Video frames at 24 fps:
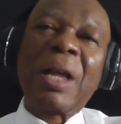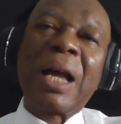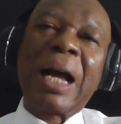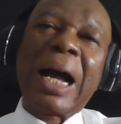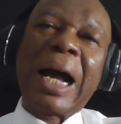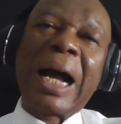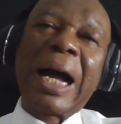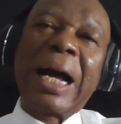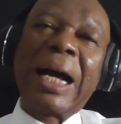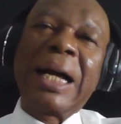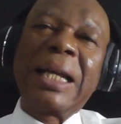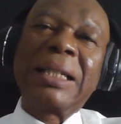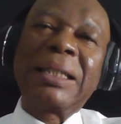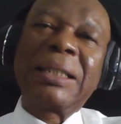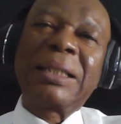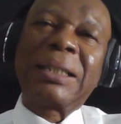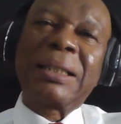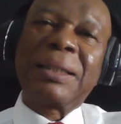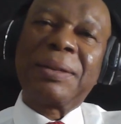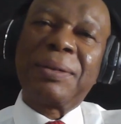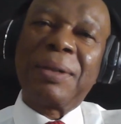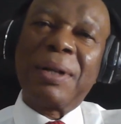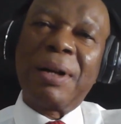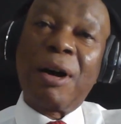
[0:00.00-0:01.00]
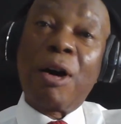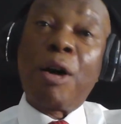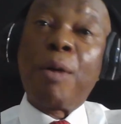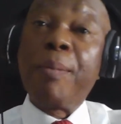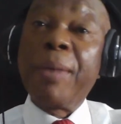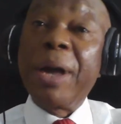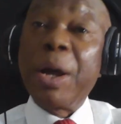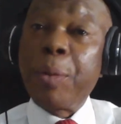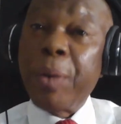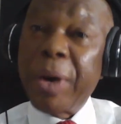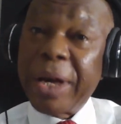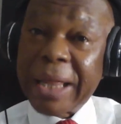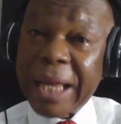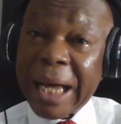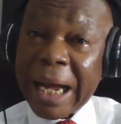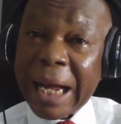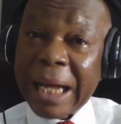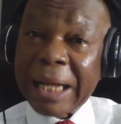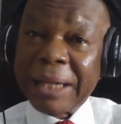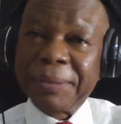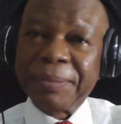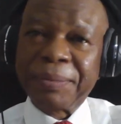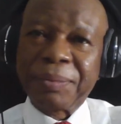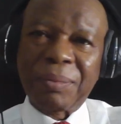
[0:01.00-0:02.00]
and or
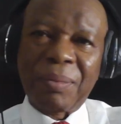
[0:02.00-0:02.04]
Mayweather,